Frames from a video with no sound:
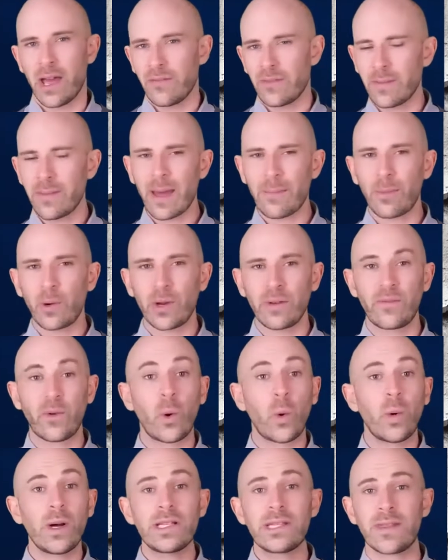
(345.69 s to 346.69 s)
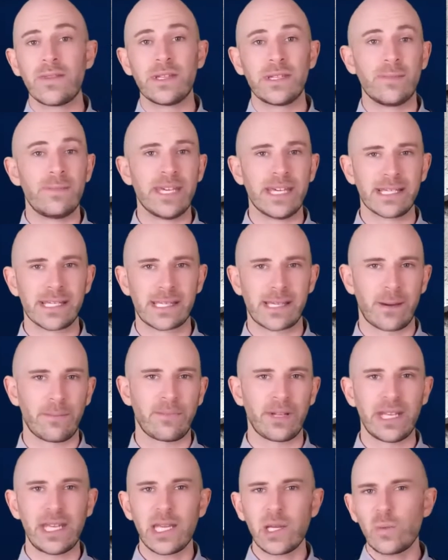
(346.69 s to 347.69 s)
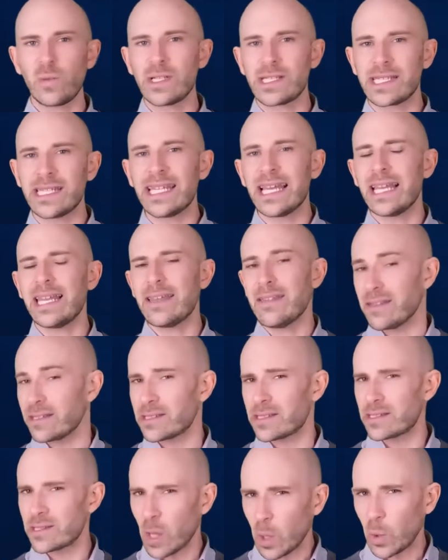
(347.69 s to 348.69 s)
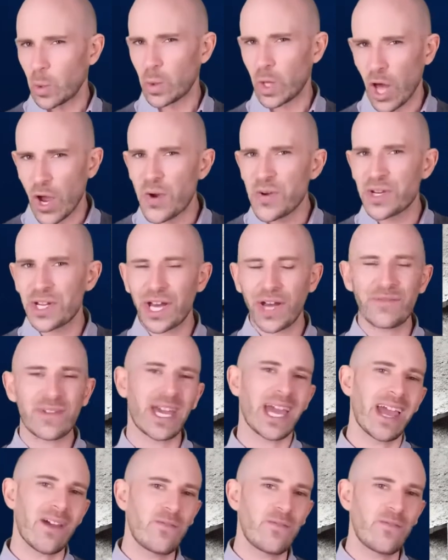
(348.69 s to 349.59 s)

From that point forward, the De Beers company was nearly the sole owner of